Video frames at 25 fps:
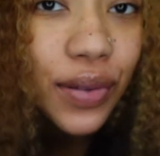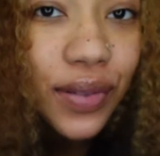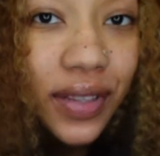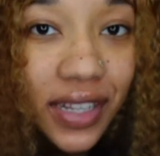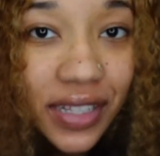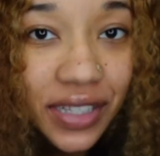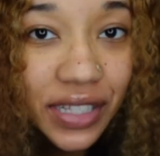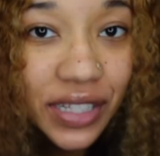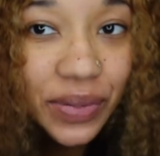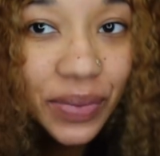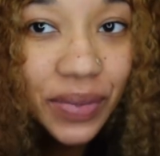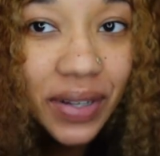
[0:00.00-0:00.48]

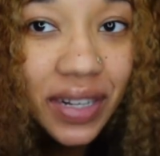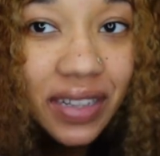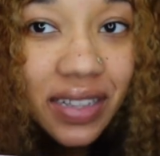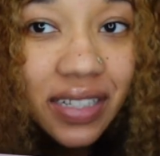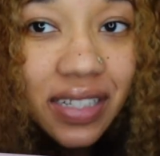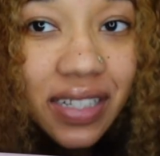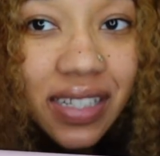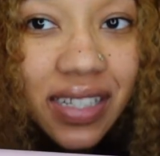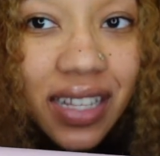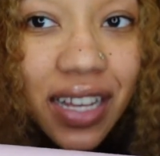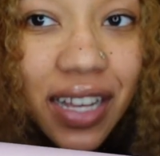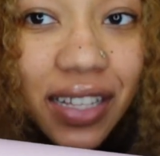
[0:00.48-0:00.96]
this is what it
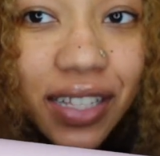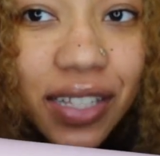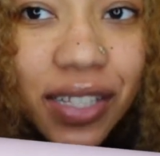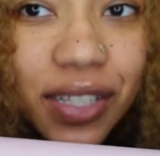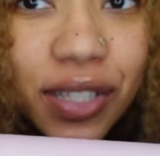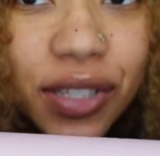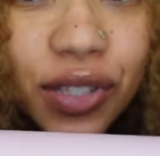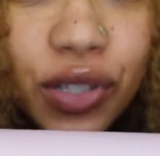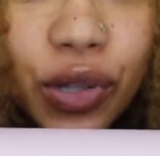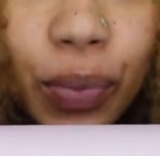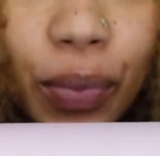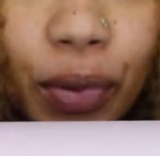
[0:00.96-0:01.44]
looks like.
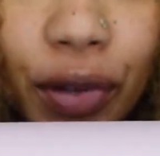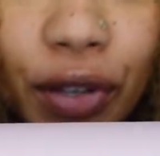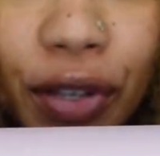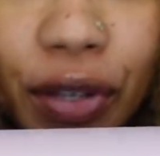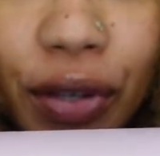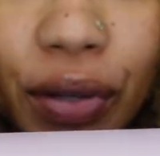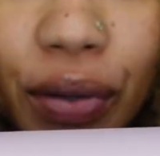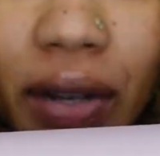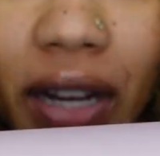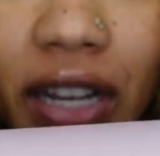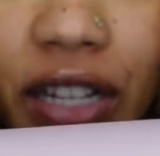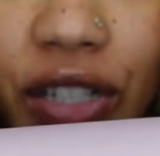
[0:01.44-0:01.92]
It's super
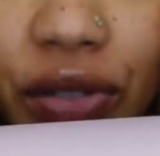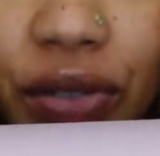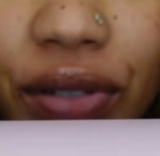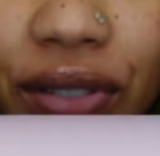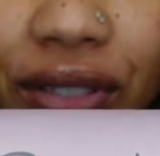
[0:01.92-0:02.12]
cute. As you